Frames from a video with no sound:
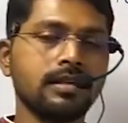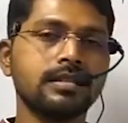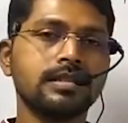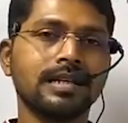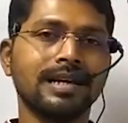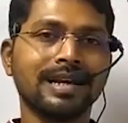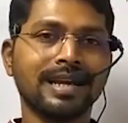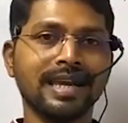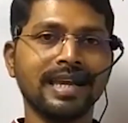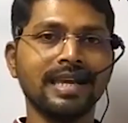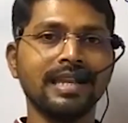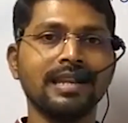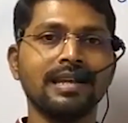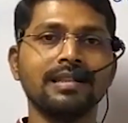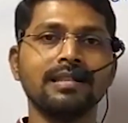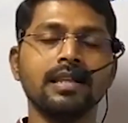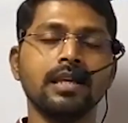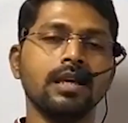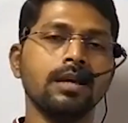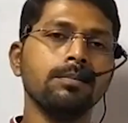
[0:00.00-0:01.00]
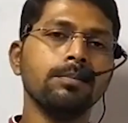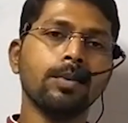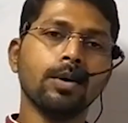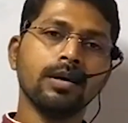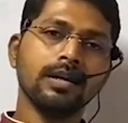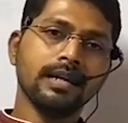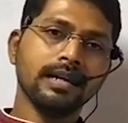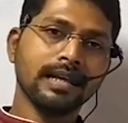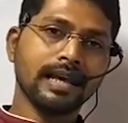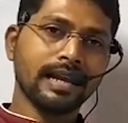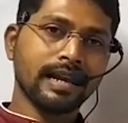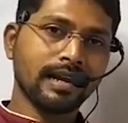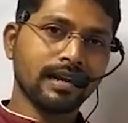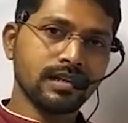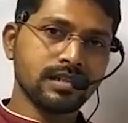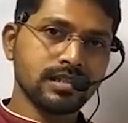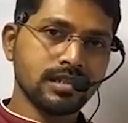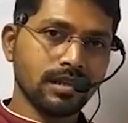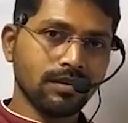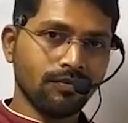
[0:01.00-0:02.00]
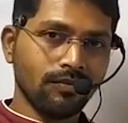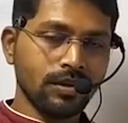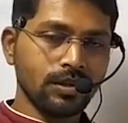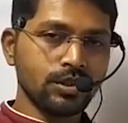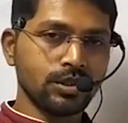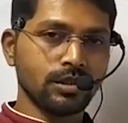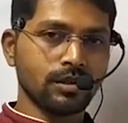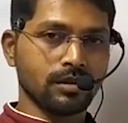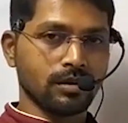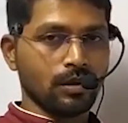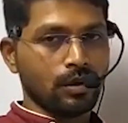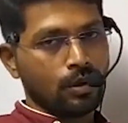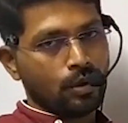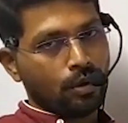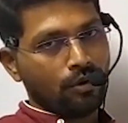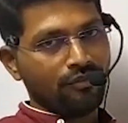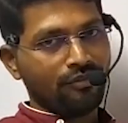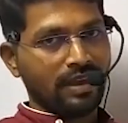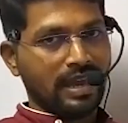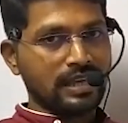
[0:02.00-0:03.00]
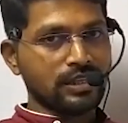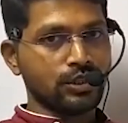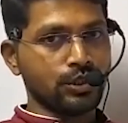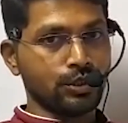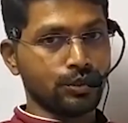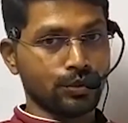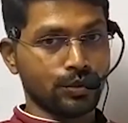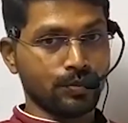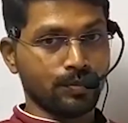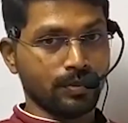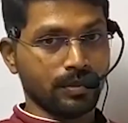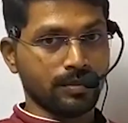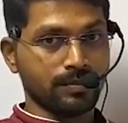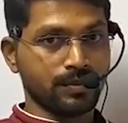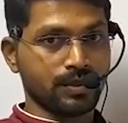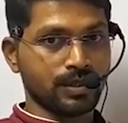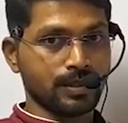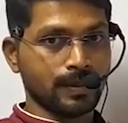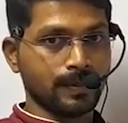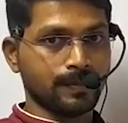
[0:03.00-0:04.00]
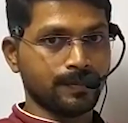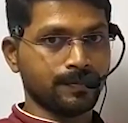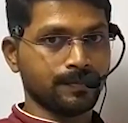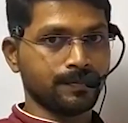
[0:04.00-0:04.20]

is again the important characteristic feature of angiosperms.